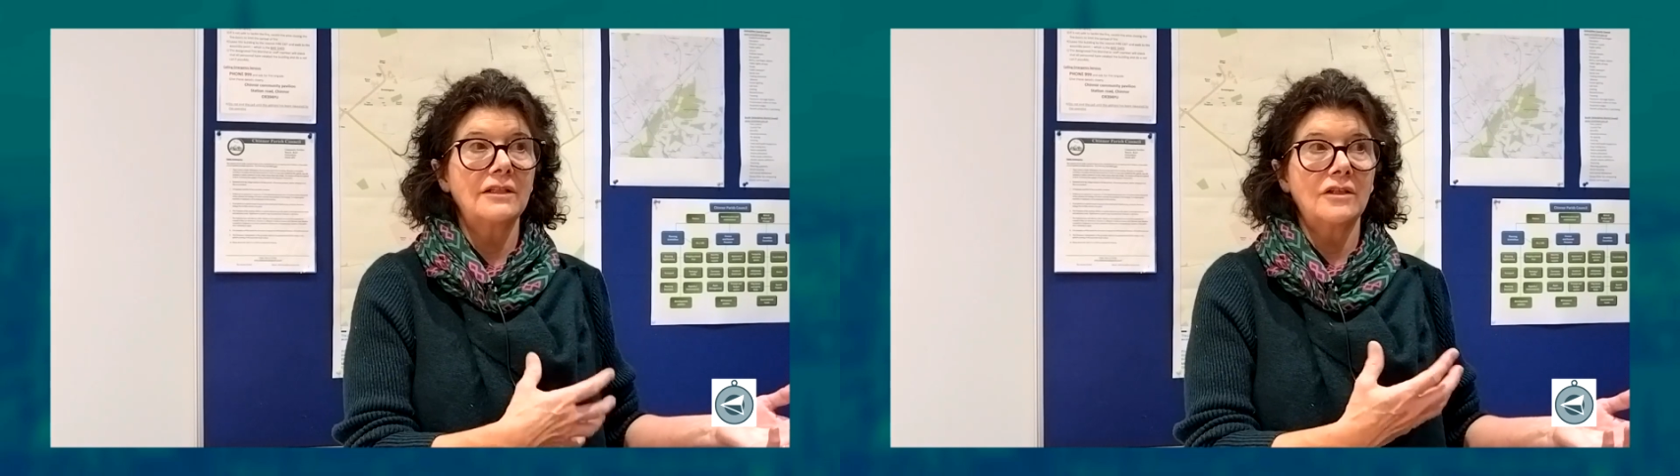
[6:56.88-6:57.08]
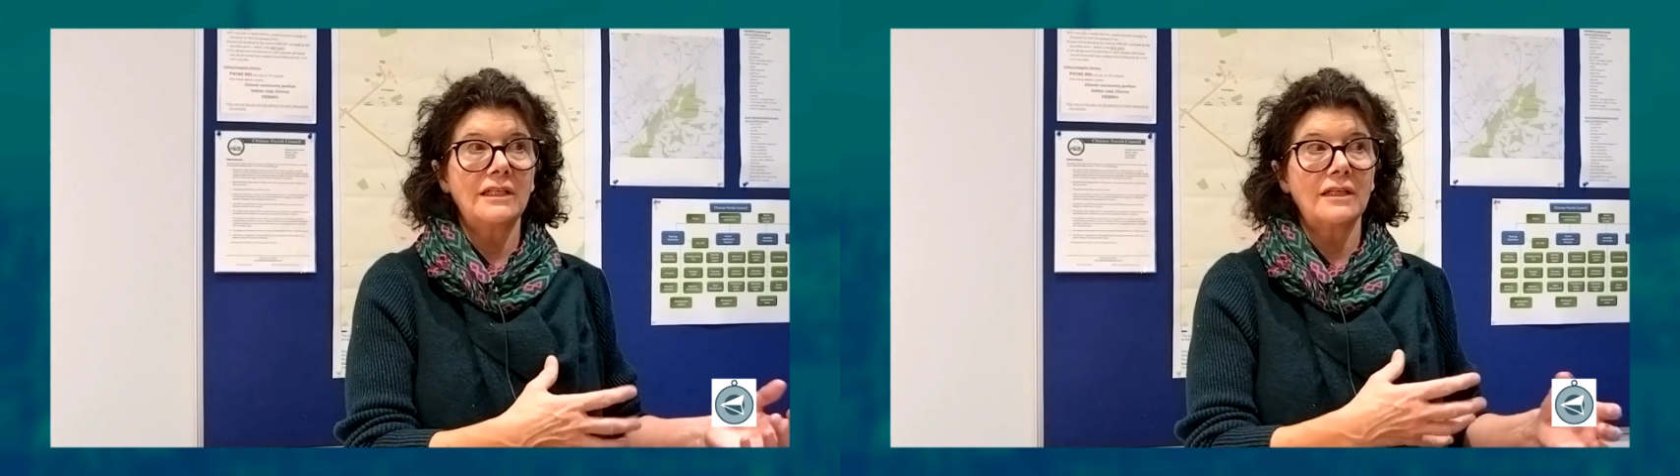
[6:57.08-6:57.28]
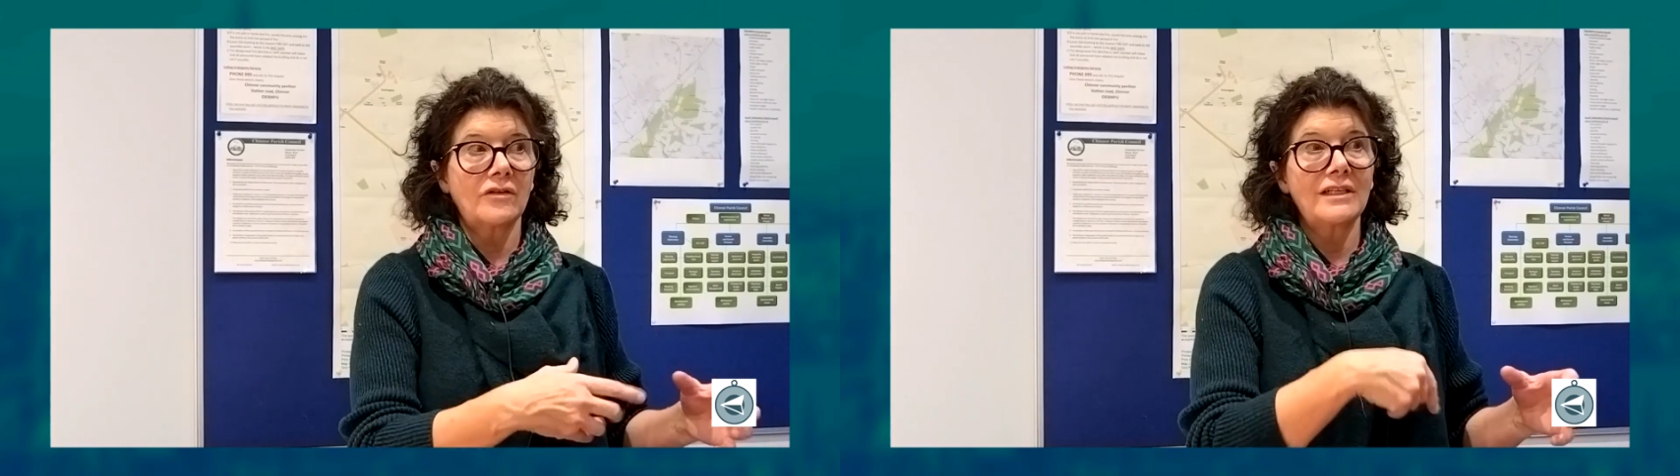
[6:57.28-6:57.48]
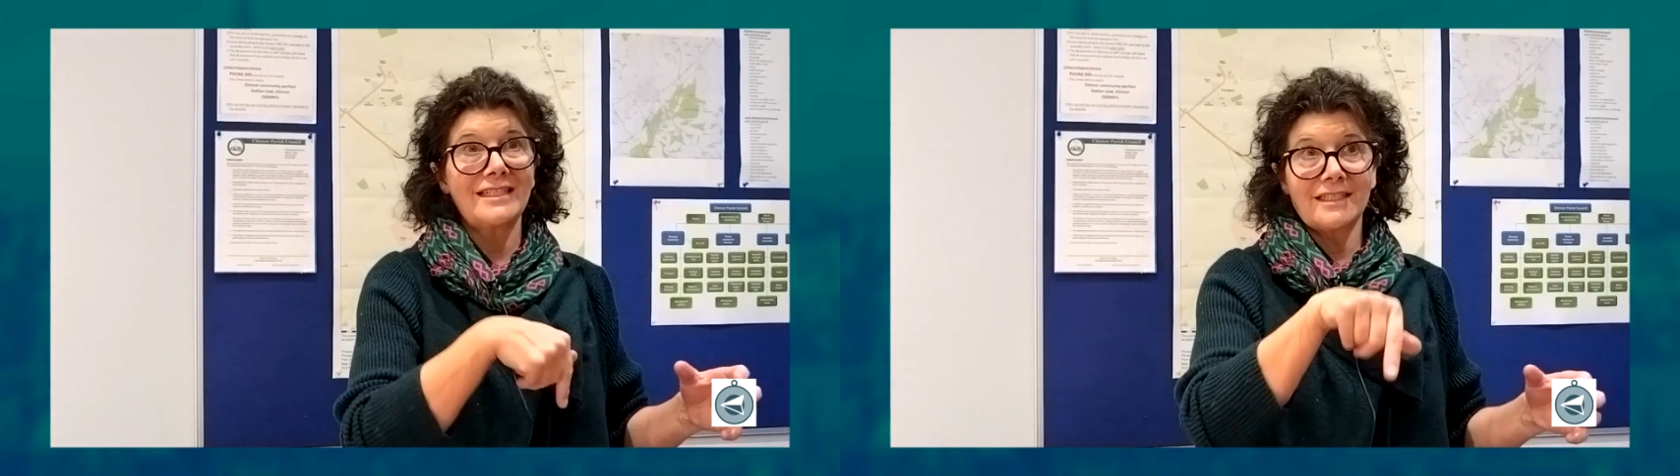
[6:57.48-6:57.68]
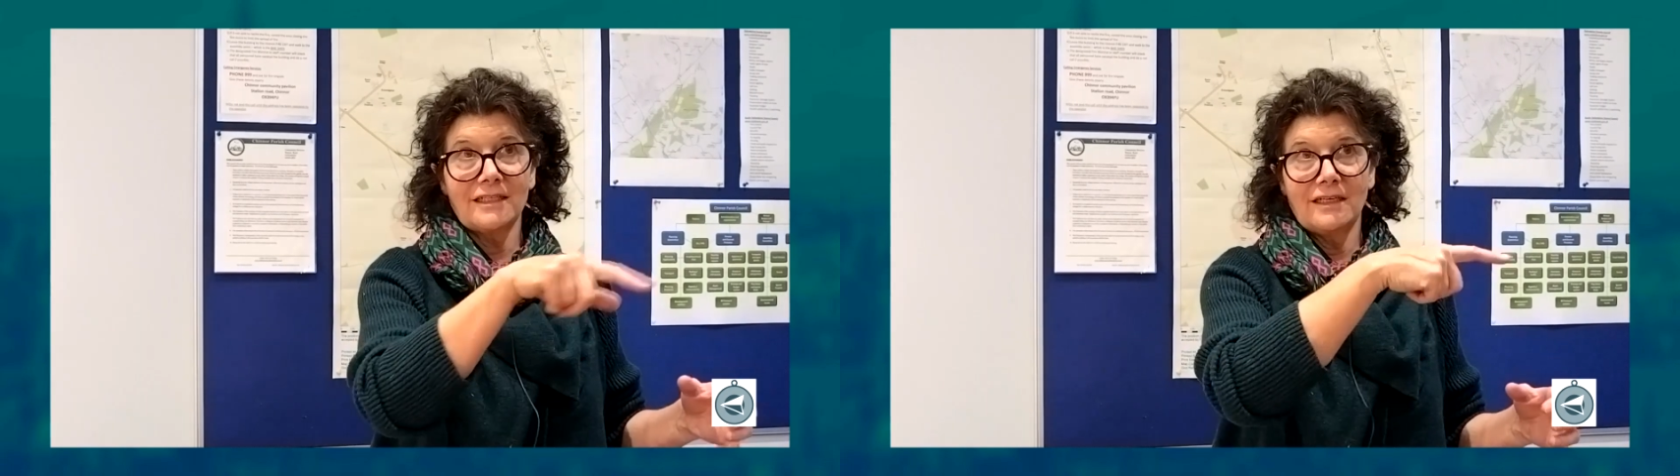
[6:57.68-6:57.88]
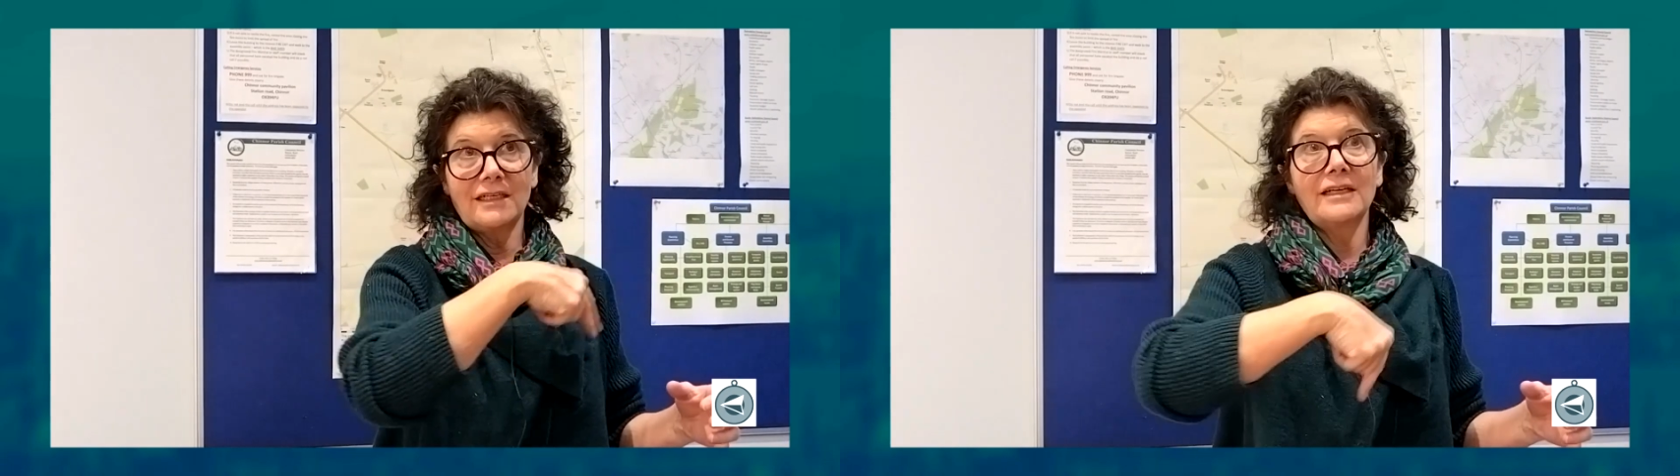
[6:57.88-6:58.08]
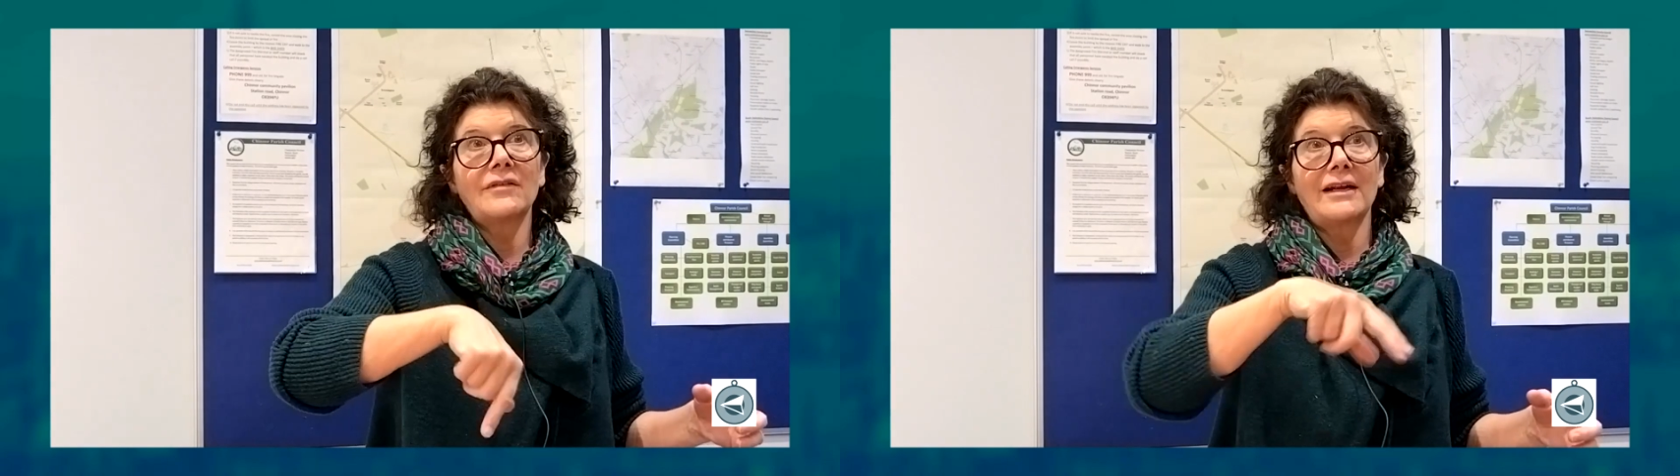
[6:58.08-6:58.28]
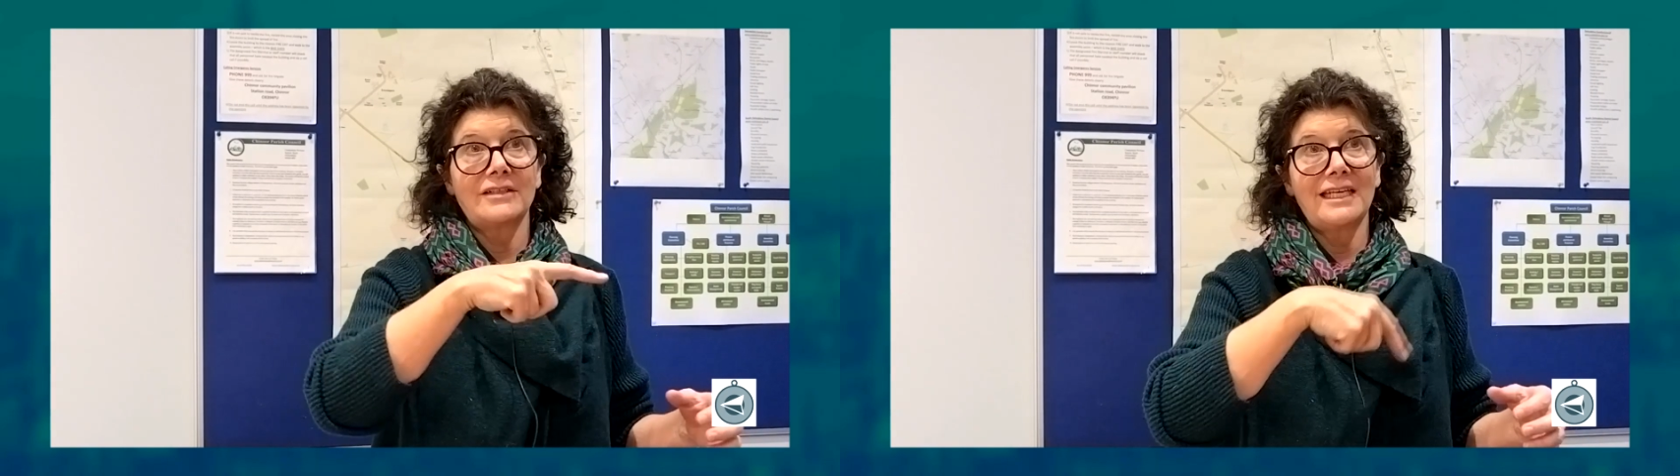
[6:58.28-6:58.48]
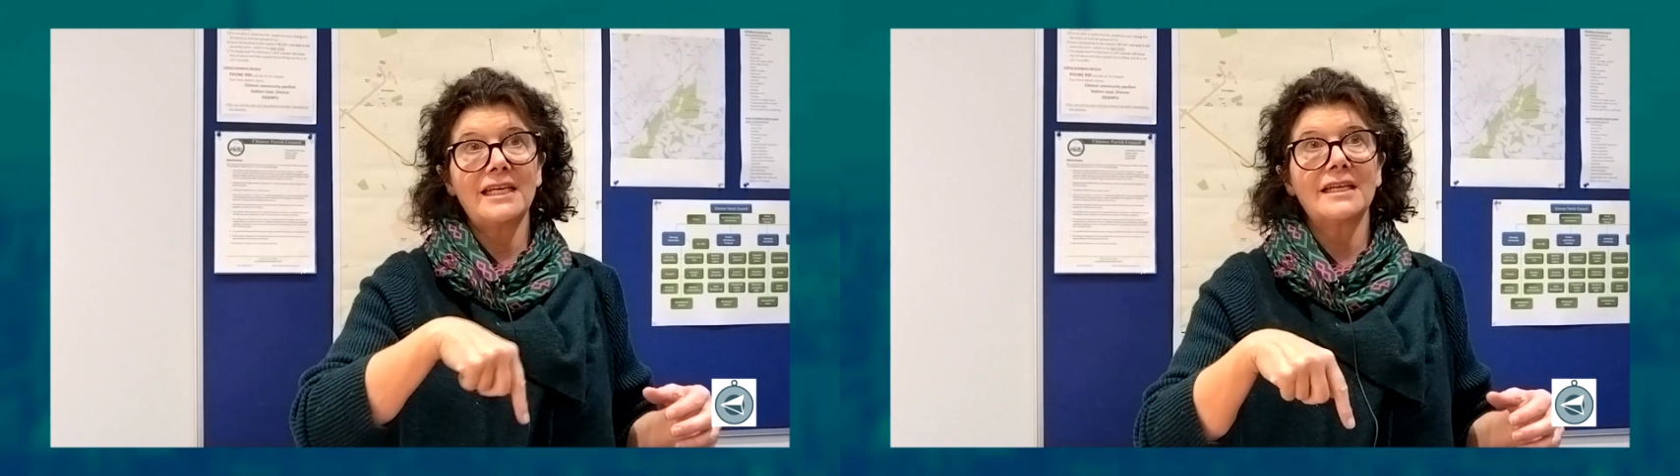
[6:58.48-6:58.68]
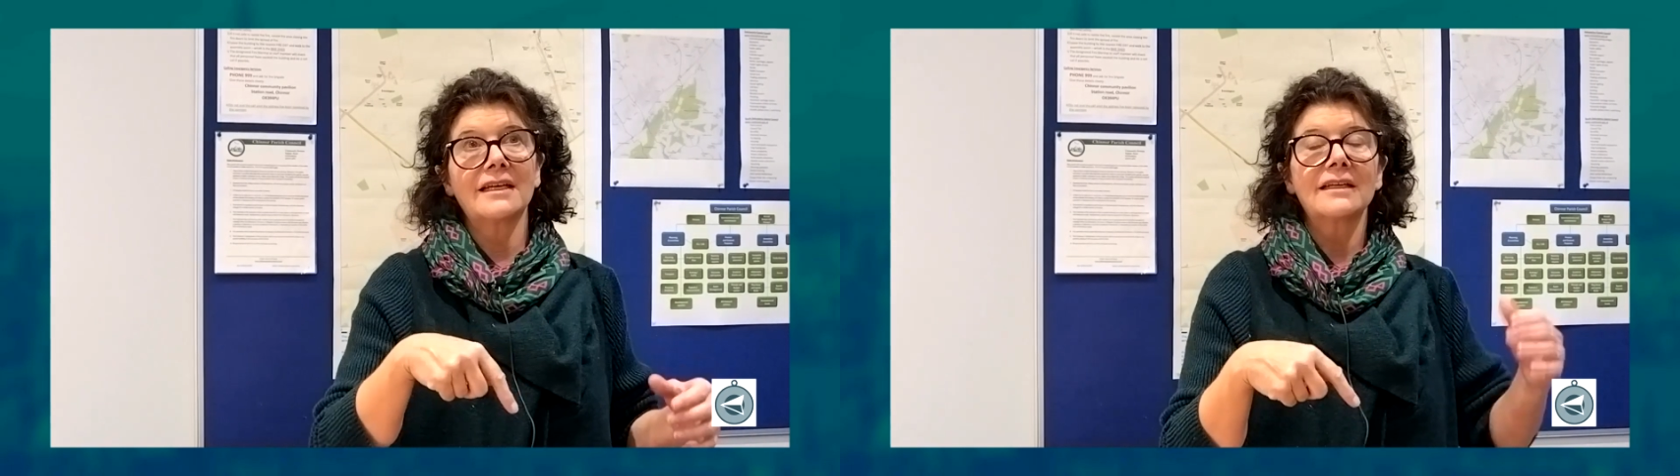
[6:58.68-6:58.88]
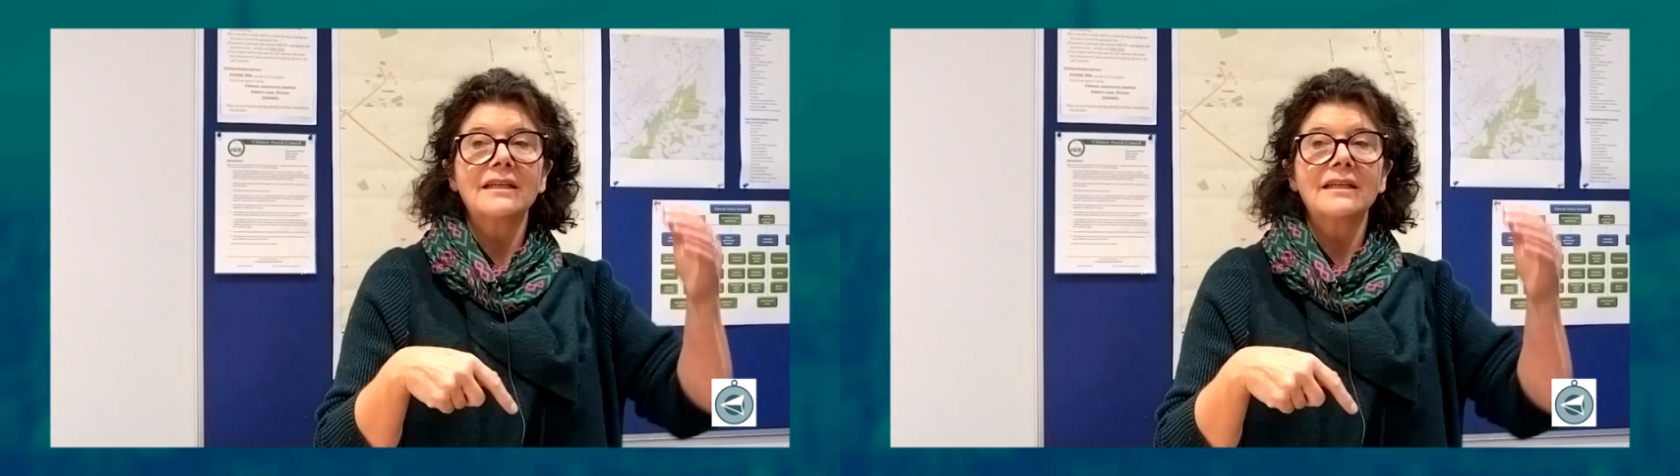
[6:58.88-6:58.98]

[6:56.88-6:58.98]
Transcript: increase around here.